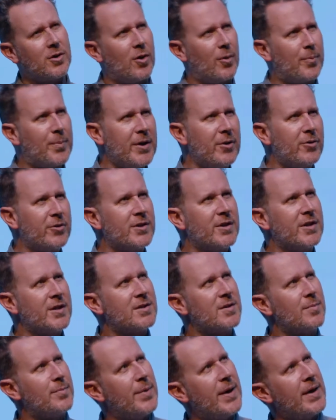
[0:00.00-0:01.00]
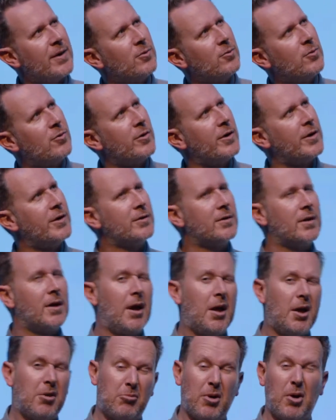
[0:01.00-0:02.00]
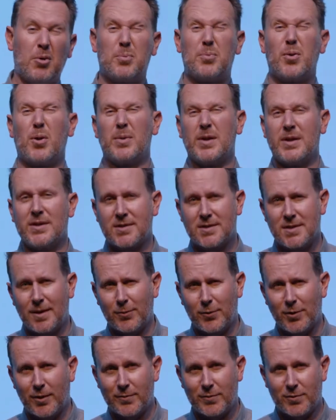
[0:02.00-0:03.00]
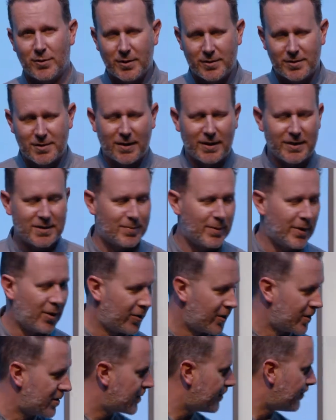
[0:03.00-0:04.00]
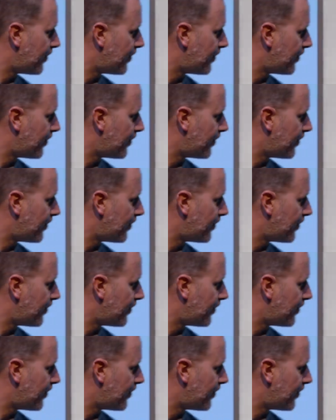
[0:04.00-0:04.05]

or parenting as a battleground? Well, it probably is sometimes, right? So let's be honest.